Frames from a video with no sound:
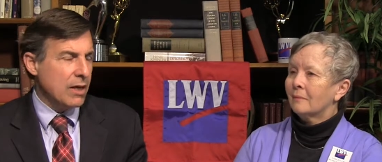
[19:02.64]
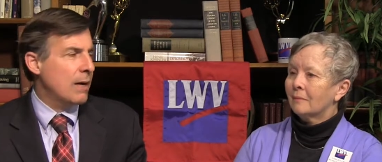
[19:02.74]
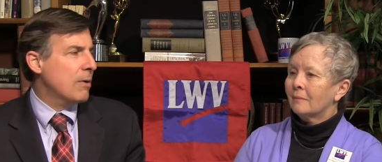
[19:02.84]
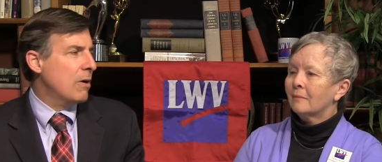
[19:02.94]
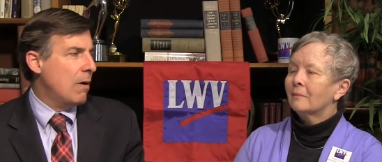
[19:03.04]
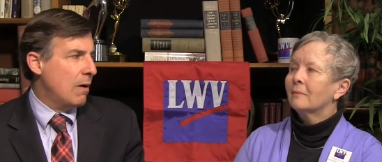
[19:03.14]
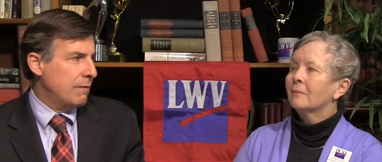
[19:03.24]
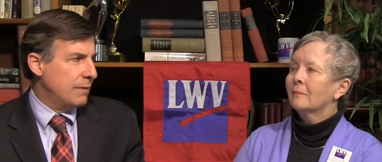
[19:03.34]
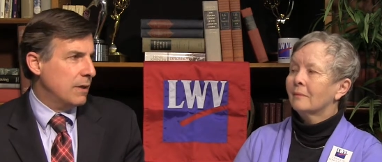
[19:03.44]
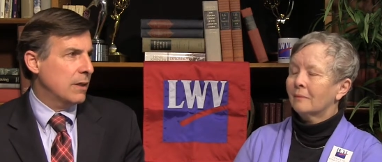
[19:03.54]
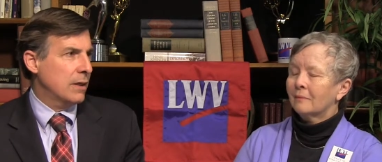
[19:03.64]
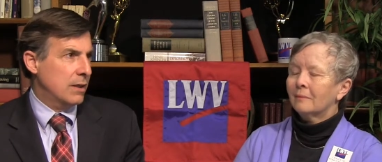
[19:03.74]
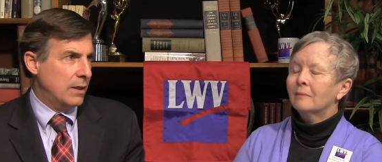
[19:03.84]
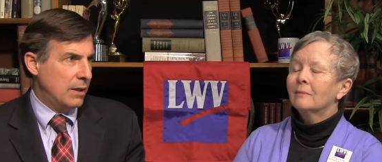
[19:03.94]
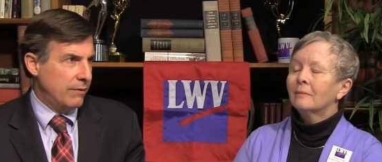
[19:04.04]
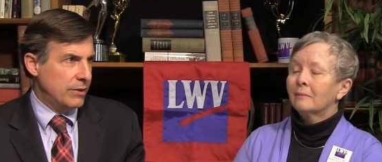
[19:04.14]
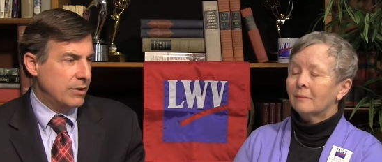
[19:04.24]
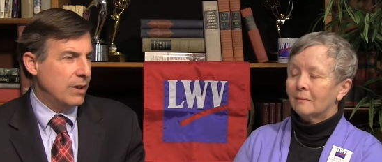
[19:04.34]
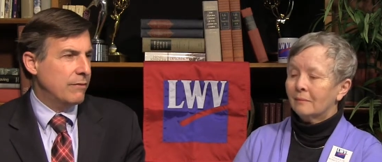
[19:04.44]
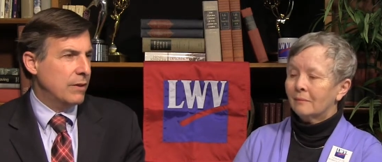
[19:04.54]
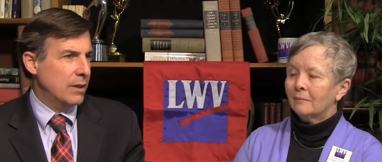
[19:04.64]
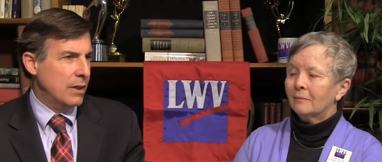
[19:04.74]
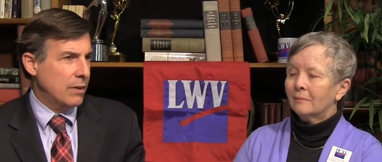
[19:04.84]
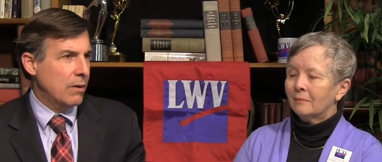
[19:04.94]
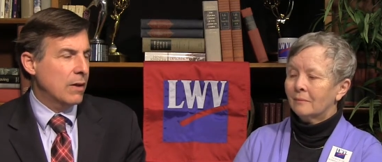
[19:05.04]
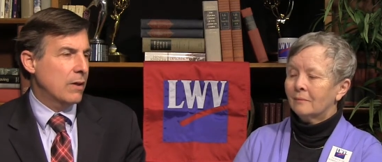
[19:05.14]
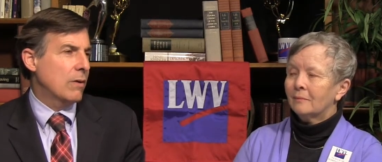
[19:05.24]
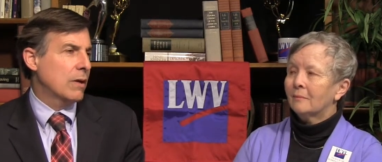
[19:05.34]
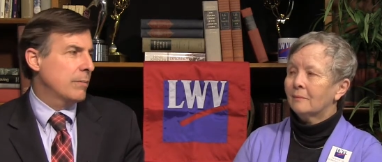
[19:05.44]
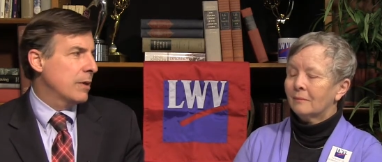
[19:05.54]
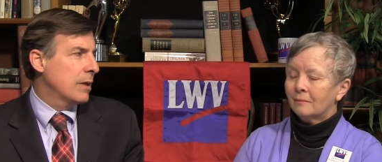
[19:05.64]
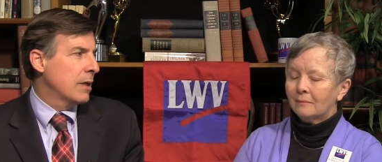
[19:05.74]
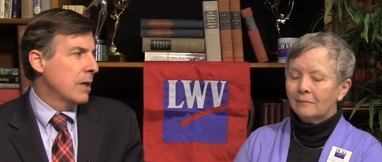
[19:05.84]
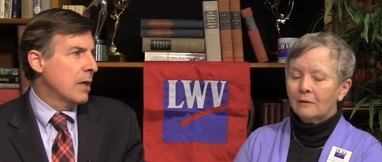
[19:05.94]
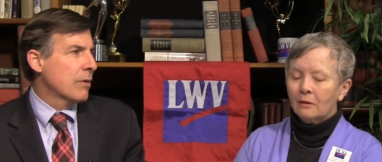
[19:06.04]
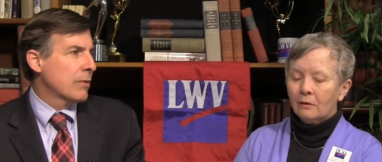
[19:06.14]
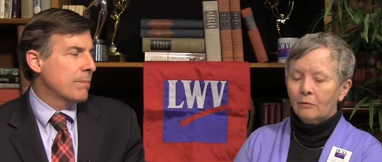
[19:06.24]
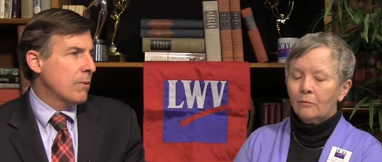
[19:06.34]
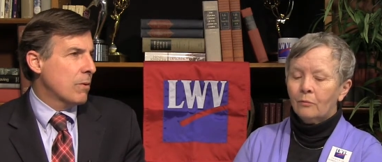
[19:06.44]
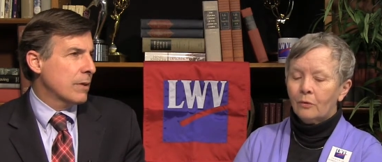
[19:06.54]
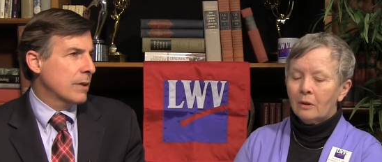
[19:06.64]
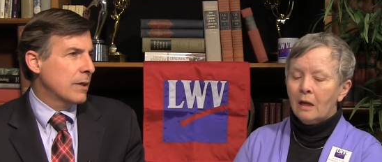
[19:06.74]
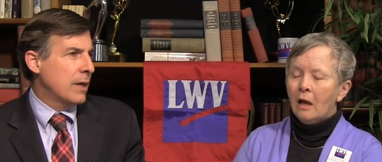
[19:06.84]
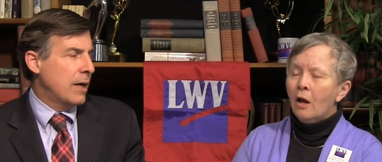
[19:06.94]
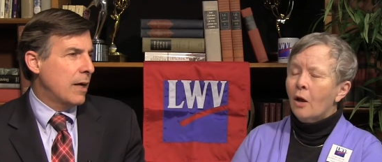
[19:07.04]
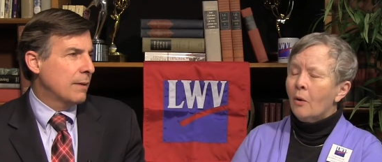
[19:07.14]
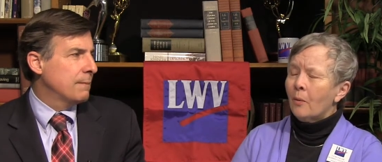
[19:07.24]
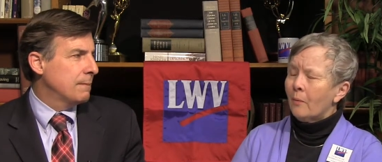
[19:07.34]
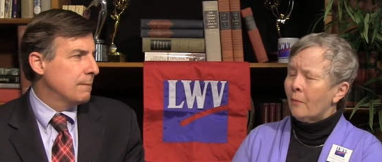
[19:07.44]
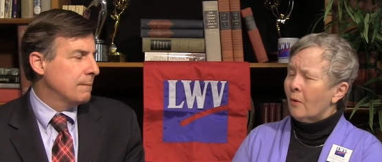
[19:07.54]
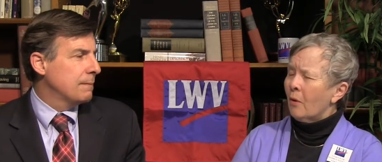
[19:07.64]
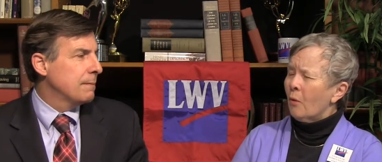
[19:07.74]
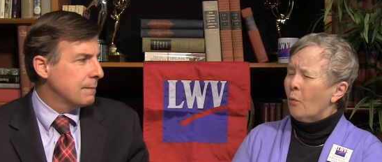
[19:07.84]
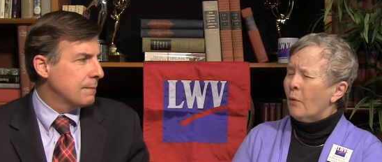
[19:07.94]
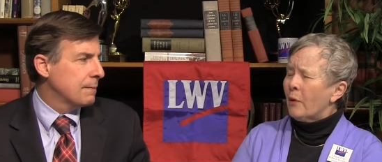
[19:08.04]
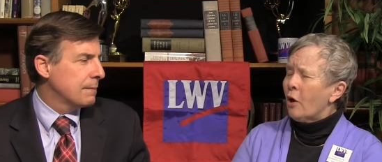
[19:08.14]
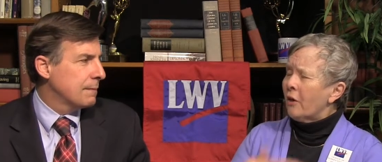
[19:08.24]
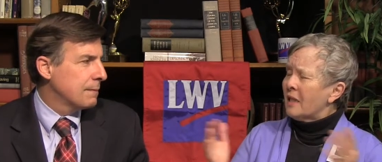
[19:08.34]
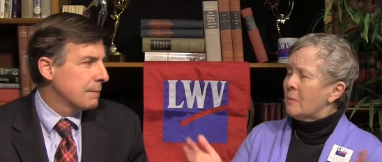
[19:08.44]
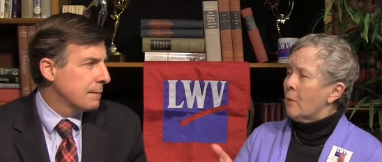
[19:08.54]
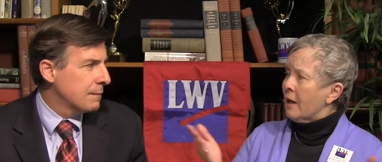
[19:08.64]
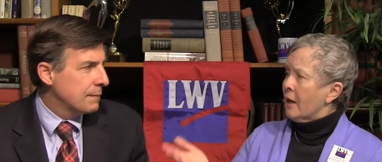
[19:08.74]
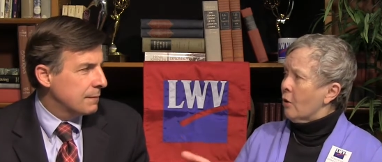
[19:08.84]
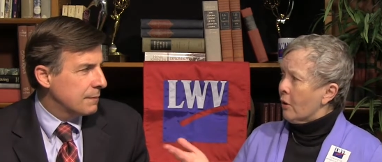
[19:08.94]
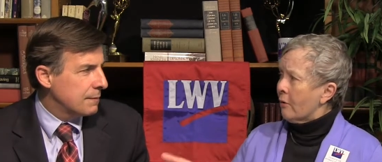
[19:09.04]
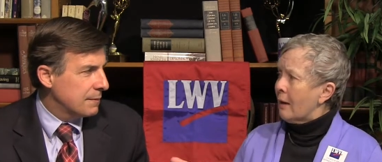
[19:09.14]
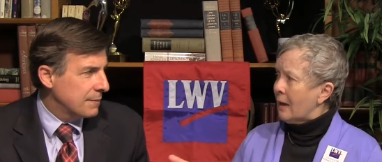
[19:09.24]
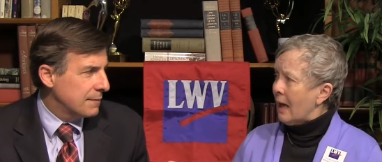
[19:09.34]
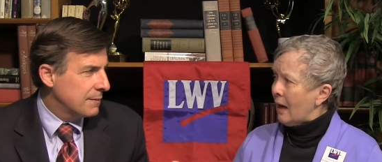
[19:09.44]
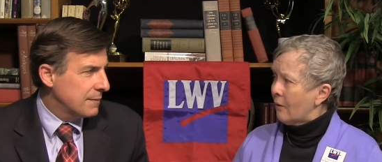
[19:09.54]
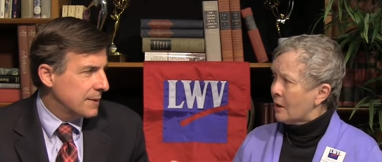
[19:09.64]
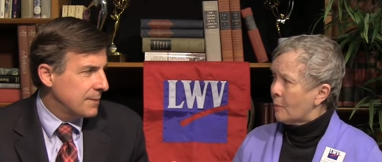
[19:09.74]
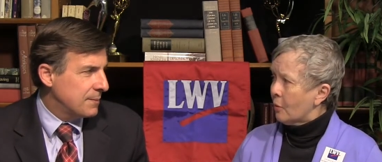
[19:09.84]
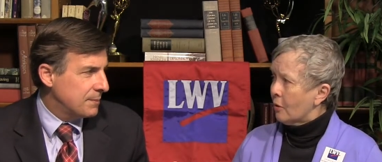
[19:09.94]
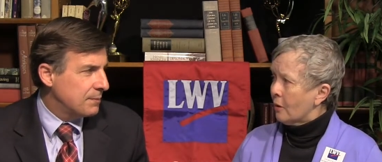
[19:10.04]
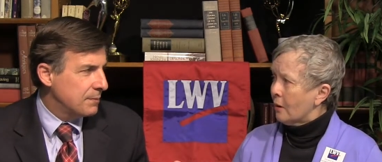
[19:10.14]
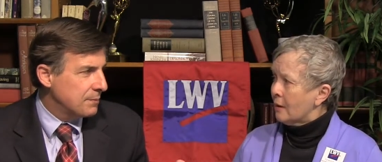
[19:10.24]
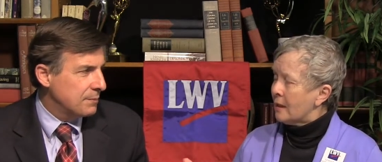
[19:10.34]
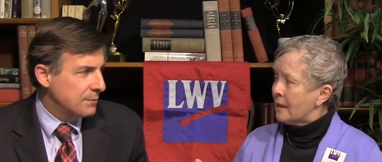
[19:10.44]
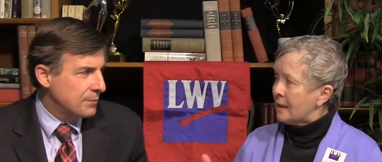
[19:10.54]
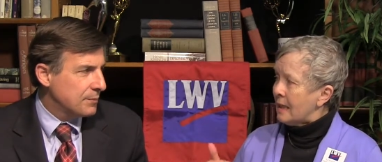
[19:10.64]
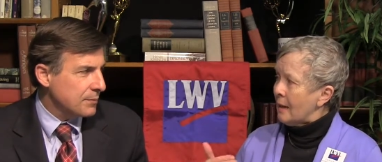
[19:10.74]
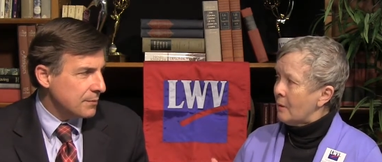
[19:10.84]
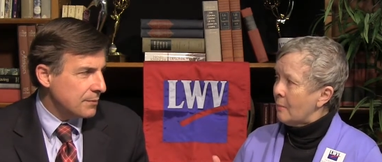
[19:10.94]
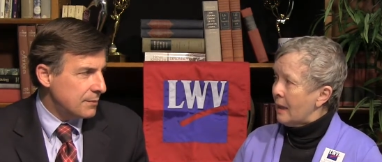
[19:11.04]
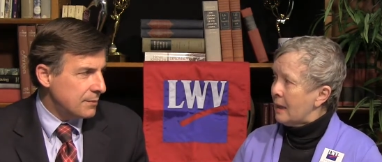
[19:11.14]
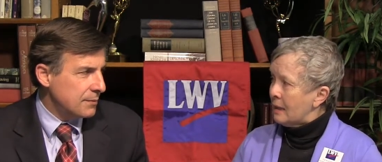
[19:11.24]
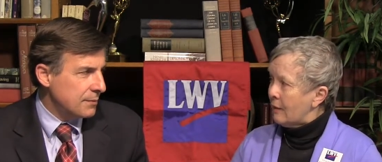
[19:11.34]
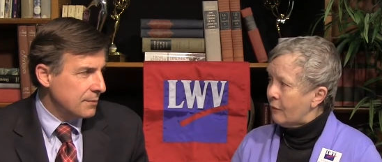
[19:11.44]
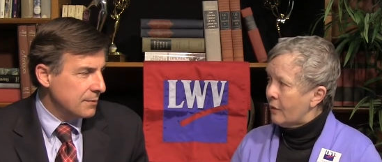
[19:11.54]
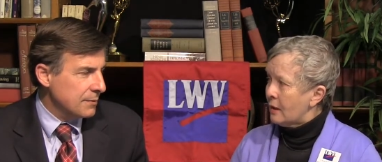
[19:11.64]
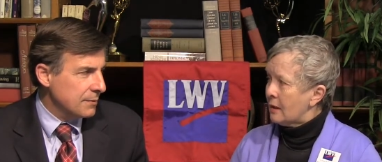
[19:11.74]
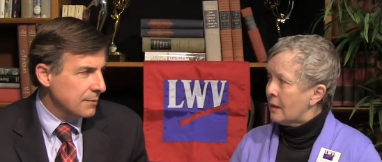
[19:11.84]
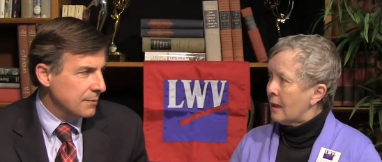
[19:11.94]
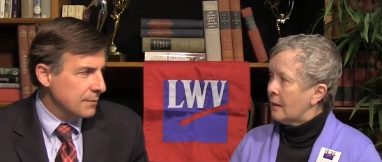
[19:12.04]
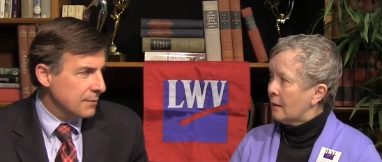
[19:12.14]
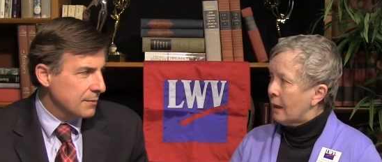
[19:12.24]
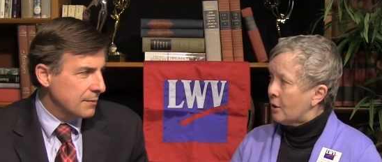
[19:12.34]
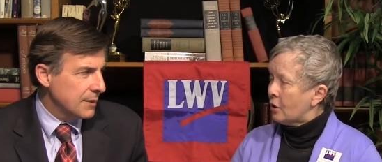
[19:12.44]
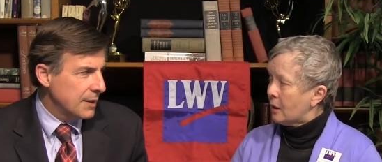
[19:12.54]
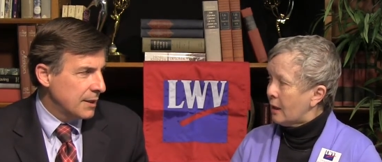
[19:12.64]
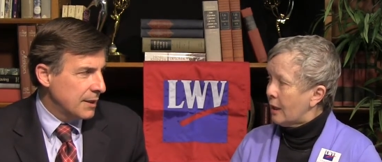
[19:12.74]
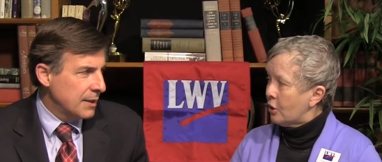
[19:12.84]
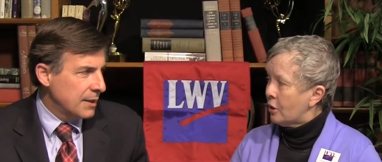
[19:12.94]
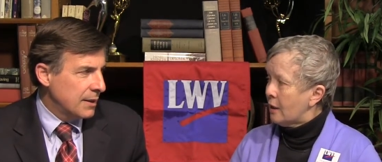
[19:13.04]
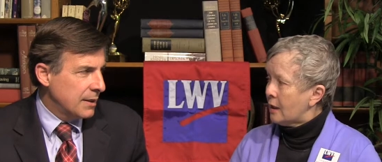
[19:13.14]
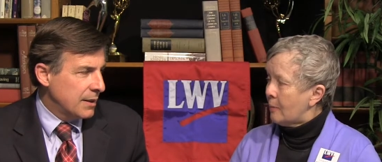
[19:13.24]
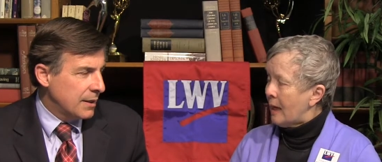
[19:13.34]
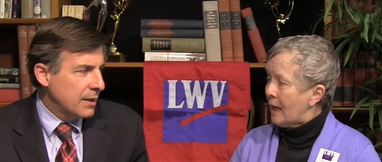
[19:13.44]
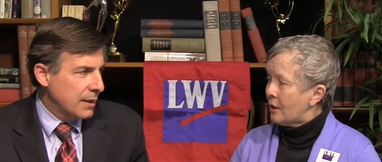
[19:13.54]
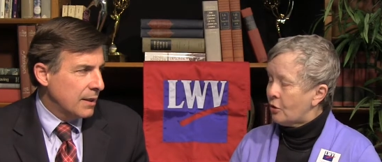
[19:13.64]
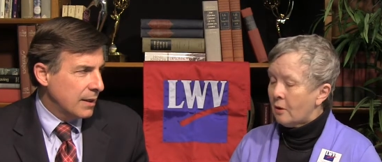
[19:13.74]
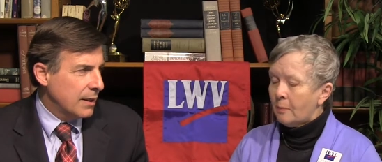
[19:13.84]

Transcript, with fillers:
Speaker 1: a cup of coffee, if it's given, it, it ought to be reported. Um,
Speaker 2: well, with all this money going around Harrisburg, mm -hmm. does it seem to make a difference in the legislation that's passed or